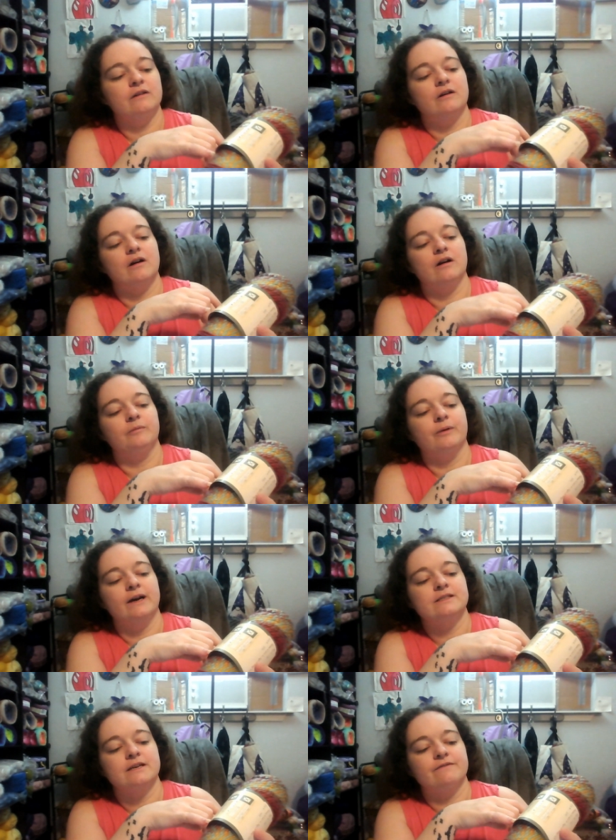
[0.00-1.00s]
are
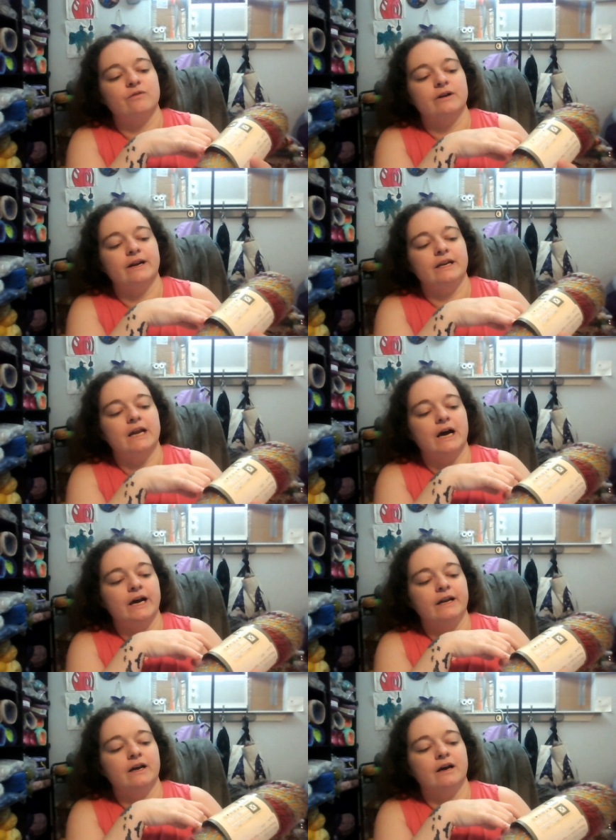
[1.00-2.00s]
priced at $4.99.
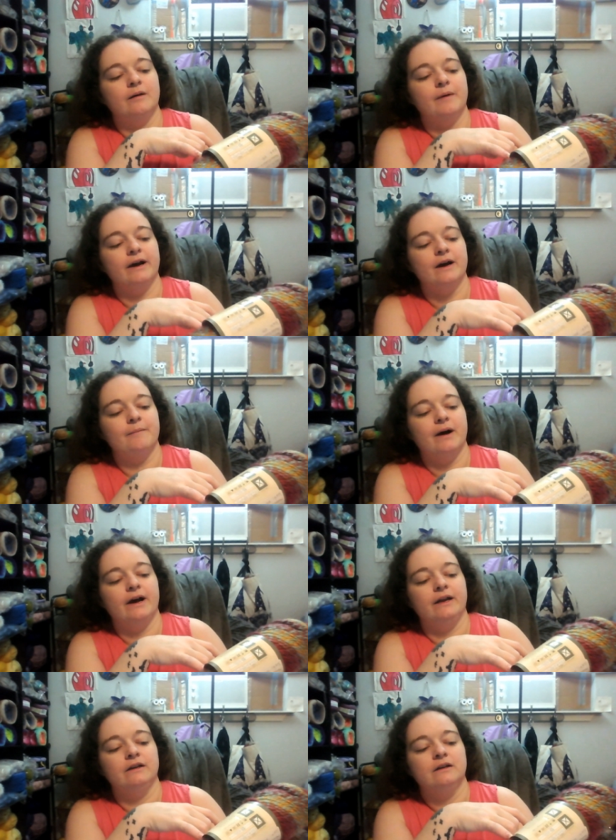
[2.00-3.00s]
I got
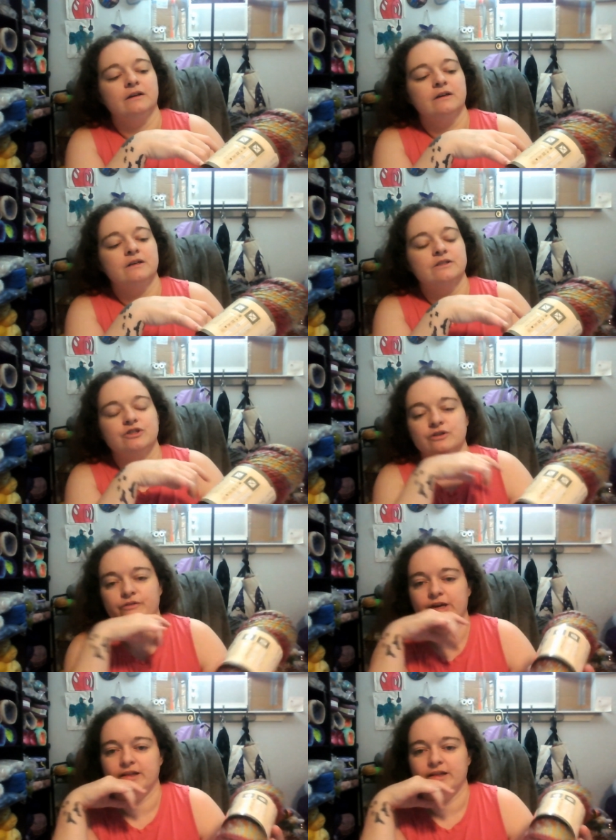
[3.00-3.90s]
mine during their,